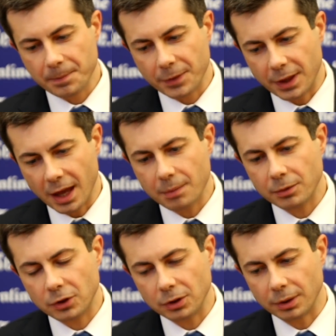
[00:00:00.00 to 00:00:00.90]

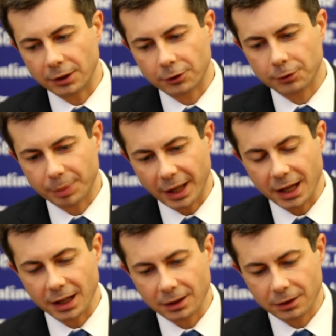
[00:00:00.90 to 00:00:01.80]
them to
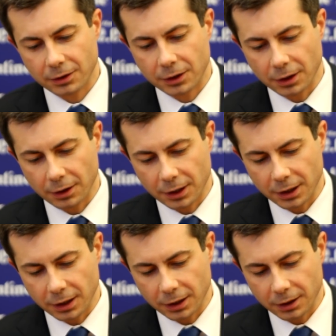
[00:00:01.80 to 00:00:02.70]
explain,
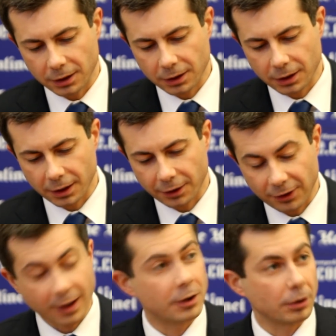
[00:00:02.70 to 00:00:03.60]
the
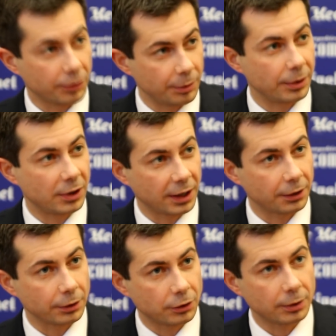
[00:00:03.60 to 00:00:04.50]
senators in
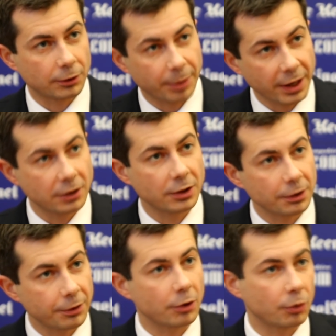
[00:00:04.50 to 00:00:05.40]
particular, to explain to
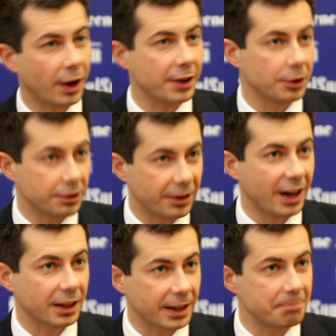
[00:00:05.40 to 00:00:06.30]
their voters why they're
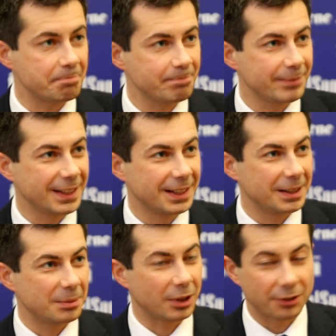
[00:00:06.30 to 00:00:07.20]
defying them.
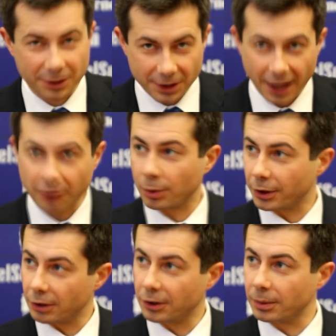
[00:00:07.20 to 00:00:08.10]
Because that's
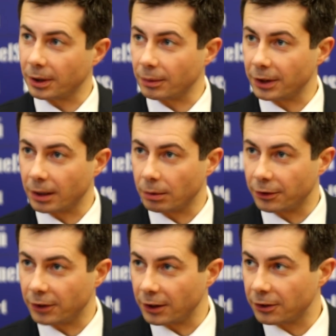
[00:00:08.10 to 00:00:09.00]
what they're doing when they
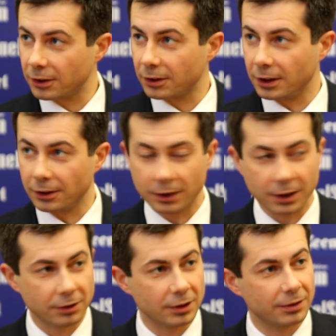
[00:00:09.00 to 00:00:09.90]
resist these
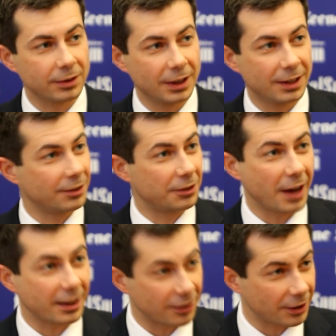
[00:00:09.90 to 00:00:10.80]
initiatives. This is
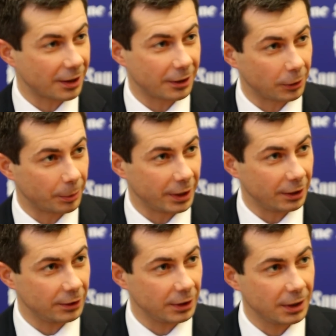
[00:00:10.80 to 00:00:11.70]
not to say that it'll be
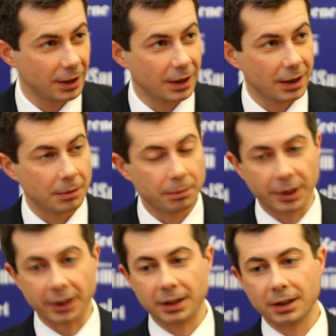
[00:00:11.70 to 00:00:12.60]
easy,
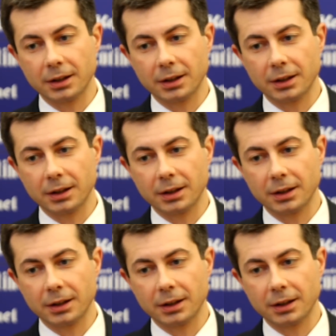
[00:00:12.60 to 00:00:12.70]
but